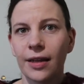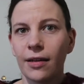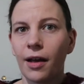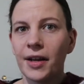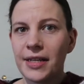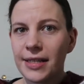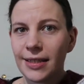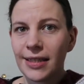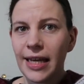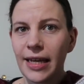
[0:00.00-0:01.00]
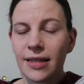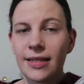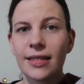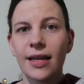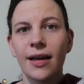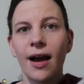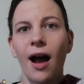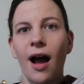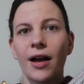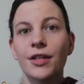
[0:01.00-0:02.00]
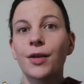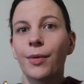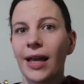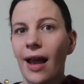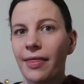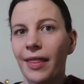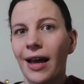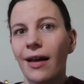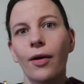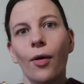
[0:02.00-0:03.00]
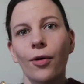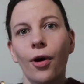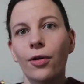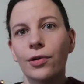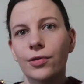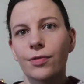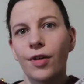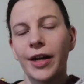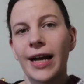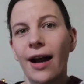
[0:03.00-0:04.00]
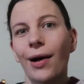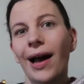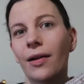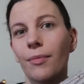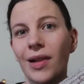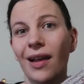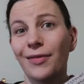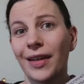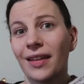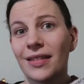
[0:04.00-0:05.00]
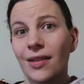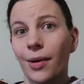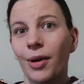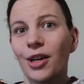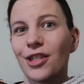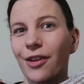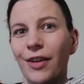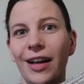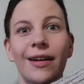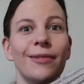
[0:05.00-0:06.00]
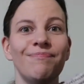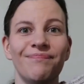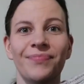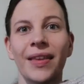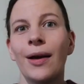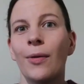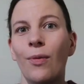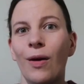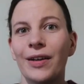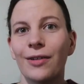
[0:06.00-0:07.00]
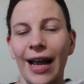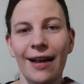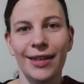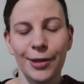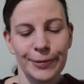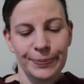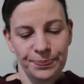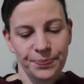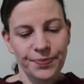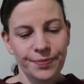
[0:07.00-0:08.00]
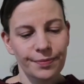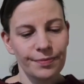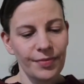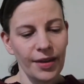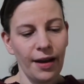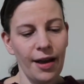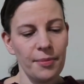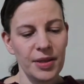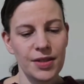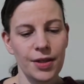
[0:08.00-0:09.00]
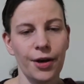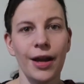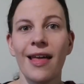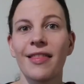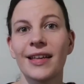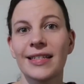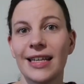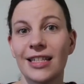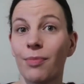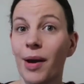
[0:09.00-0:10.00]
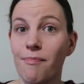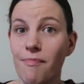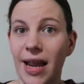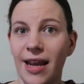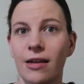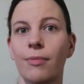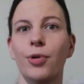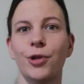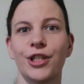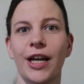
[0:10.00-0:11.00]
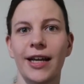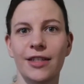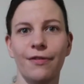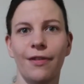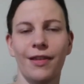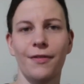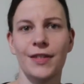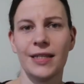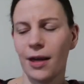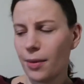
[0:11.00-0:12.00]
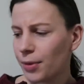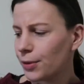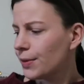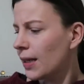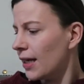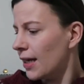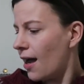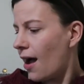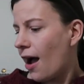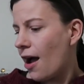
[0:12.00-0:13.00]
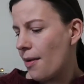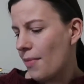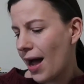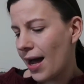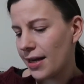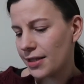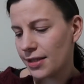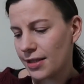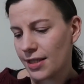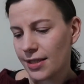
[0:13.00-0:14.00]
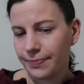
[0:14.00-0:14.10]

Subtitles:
light knits, so again they're on hold right now, and I'm loving this so much I figure why not carry on. So this is my main project for the foreseeable, and